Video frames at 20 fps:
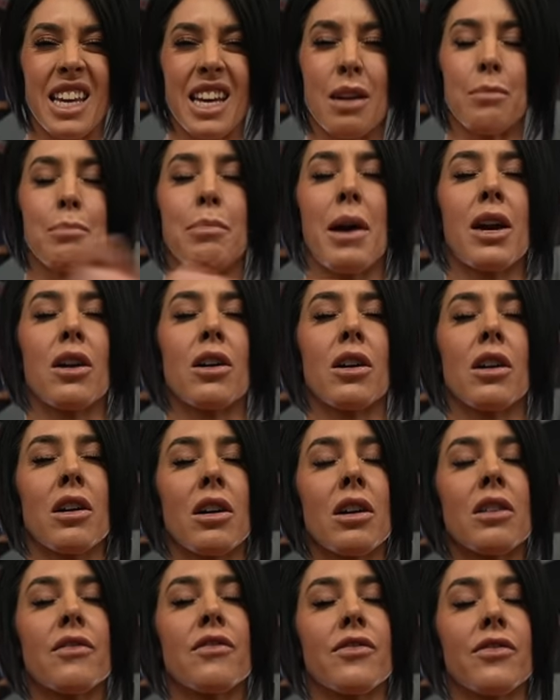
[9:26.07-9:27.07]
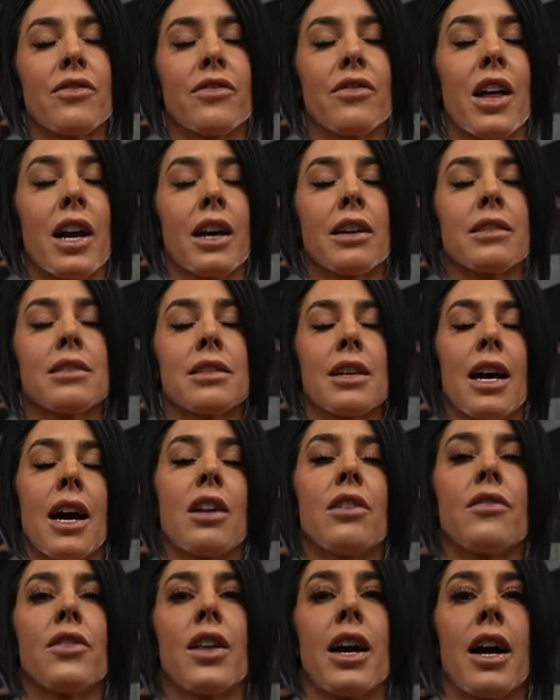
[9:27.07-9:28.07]
get a better flex
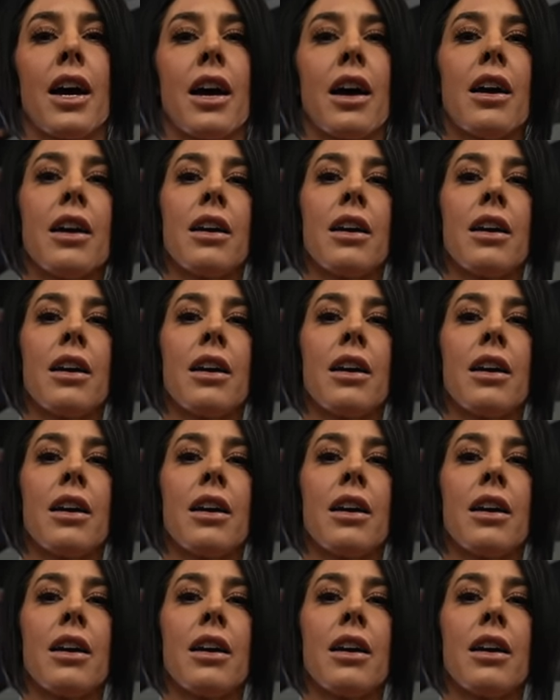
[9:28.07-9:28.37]
out of the,